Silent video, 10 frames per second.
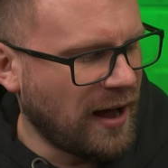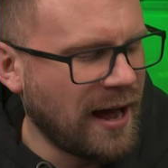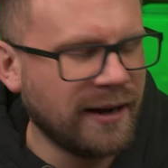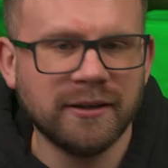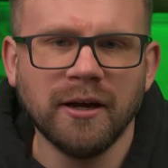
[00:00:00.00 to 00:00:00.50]

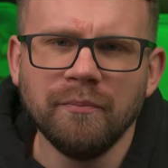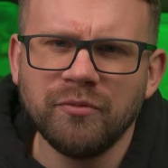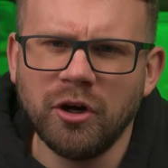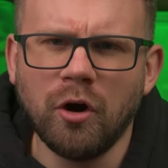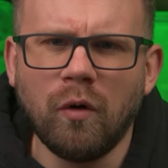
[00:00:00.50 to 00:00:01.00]
And
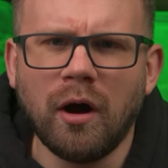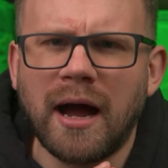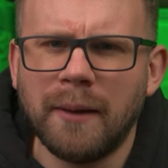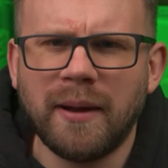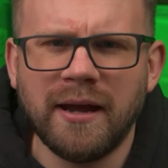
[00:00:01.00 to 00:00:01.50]
you know what,
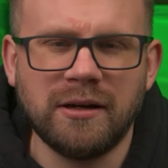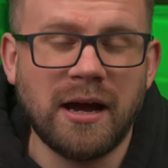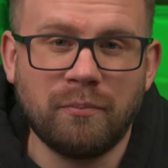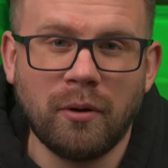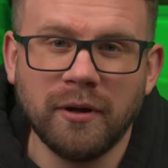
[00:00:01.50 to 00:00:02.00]
I
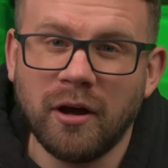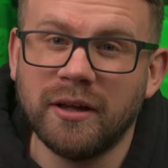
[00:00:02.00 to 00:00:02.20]
probably got